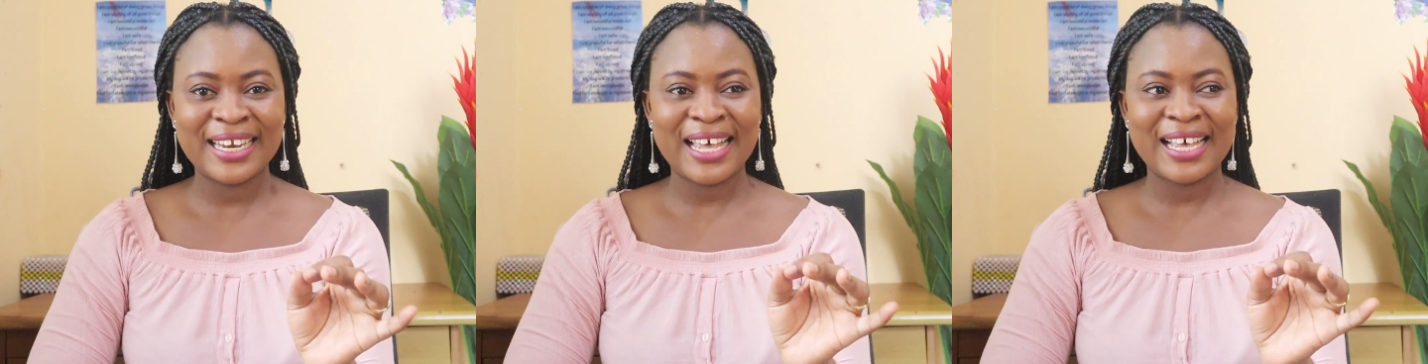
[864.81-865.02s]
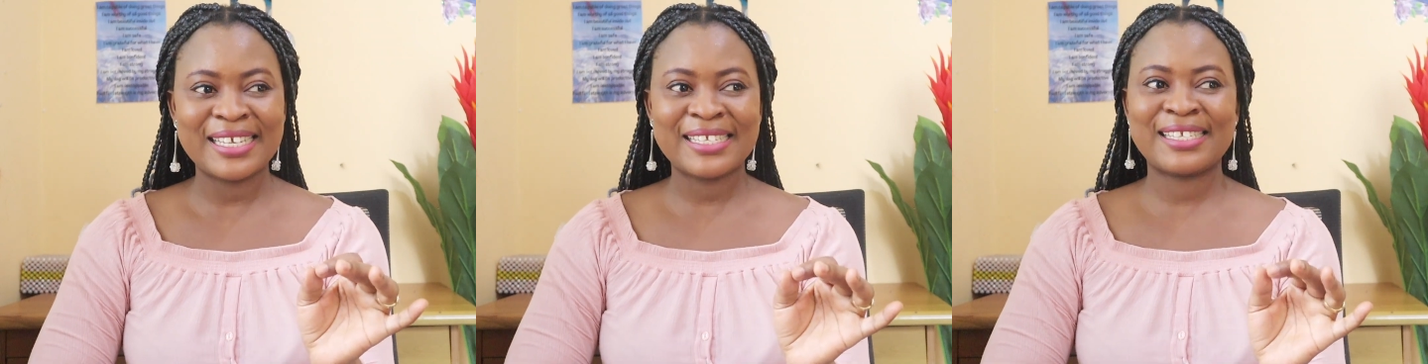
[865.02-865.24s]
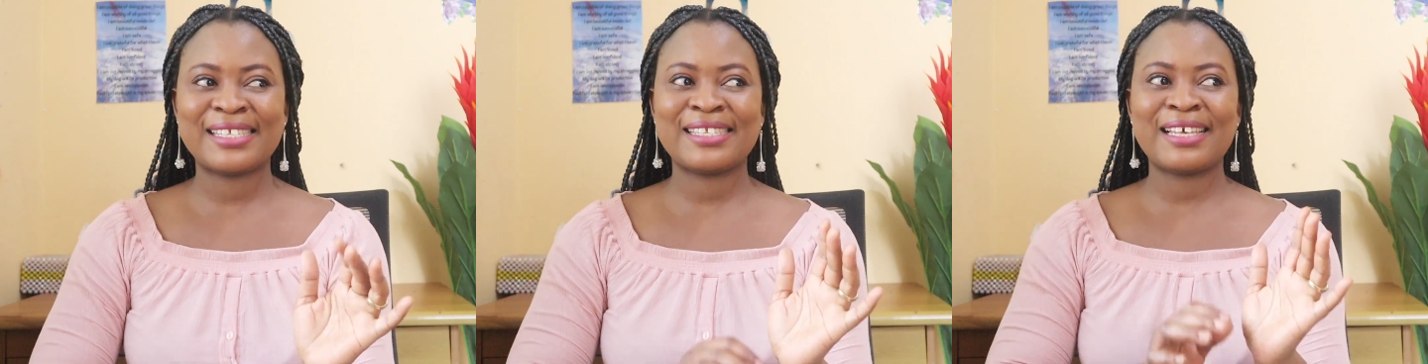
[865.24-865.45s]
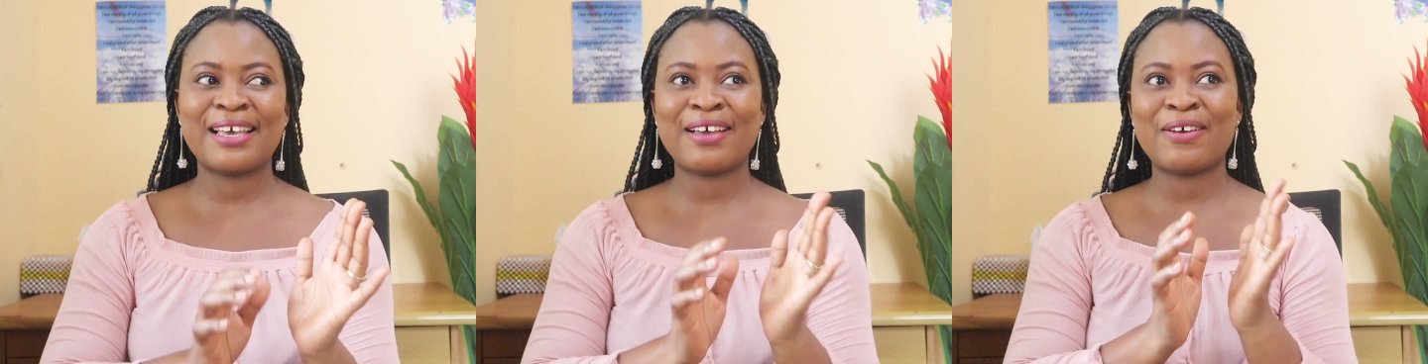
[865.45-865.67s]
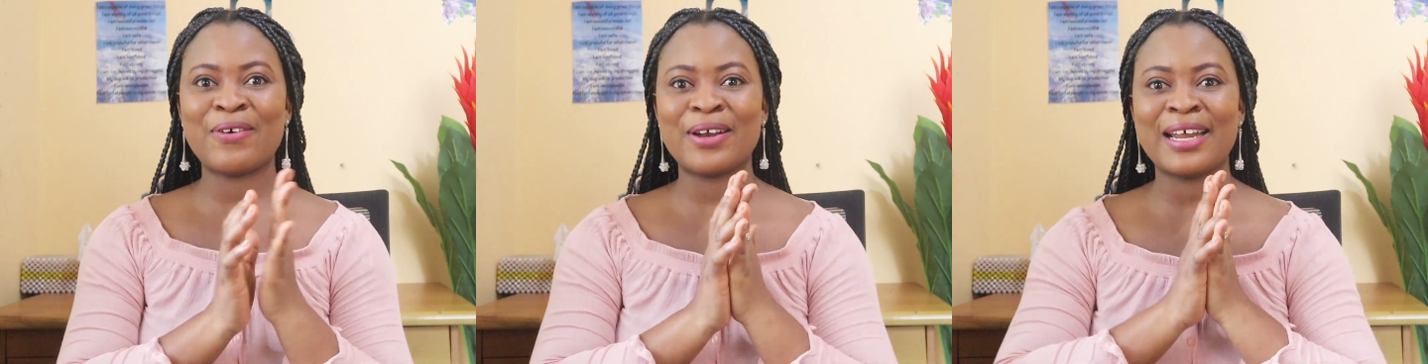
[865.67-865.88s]
as
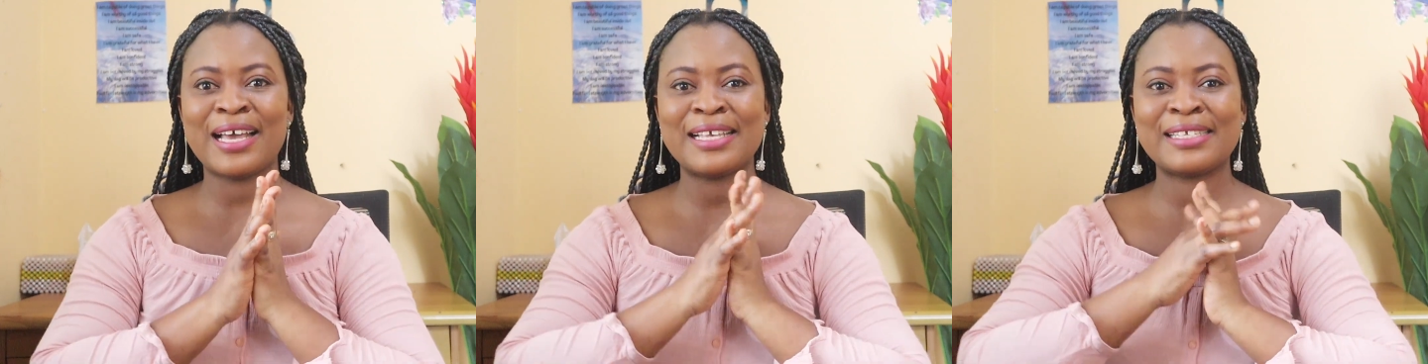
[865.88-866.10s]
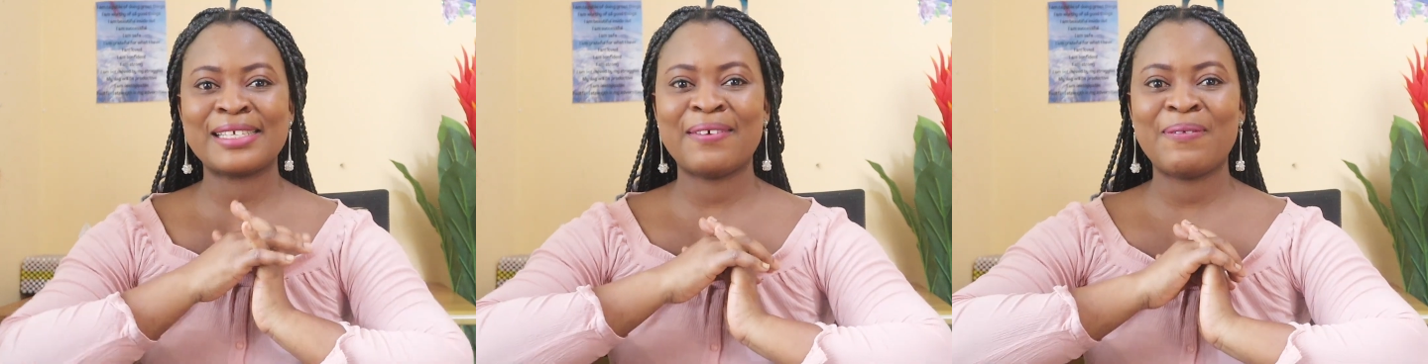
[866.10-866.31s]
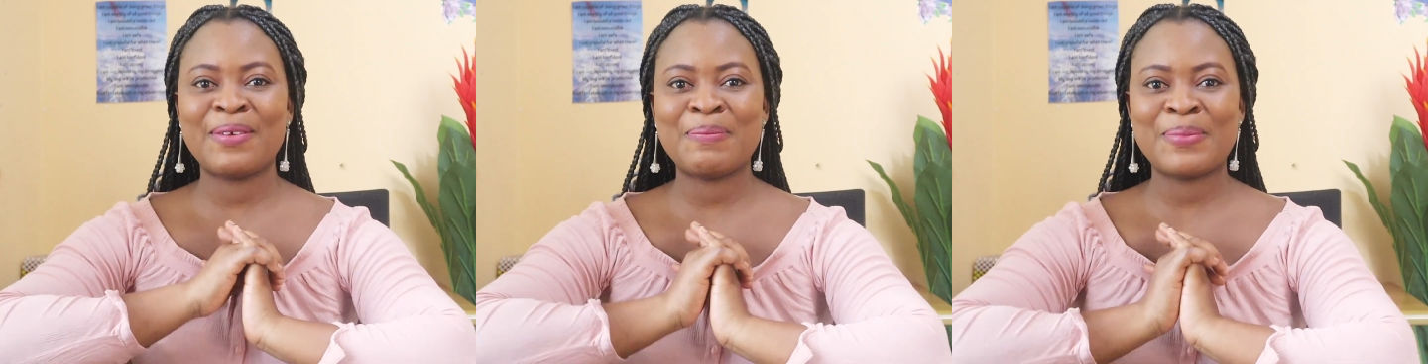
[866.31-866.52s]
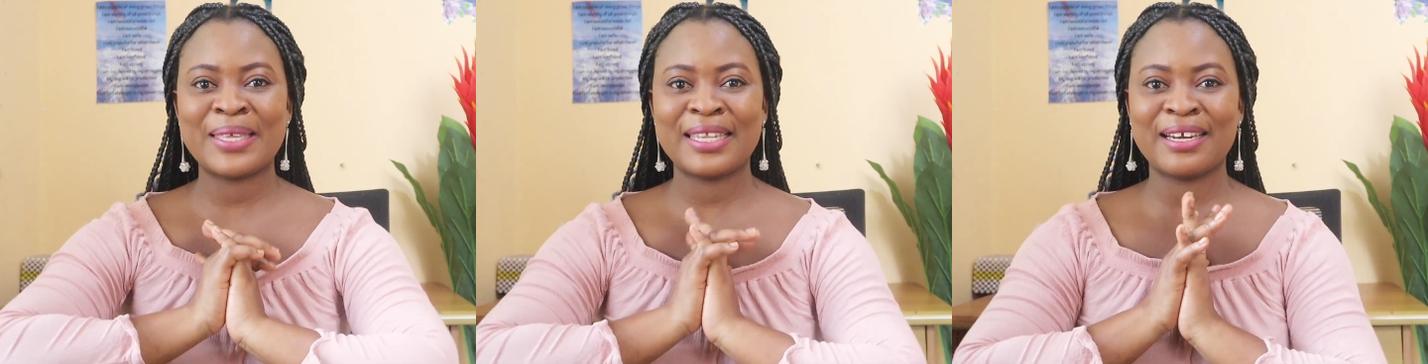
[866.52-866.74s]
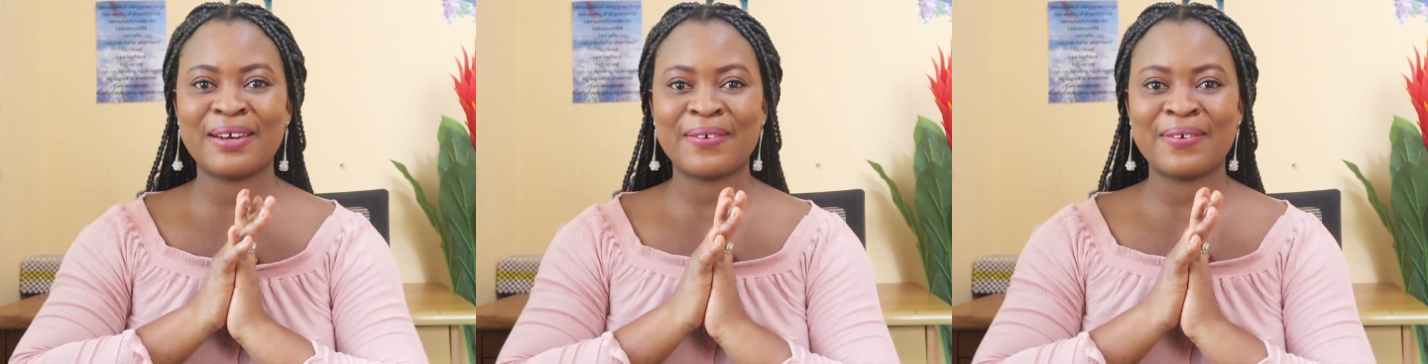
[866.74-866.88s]
God has given me the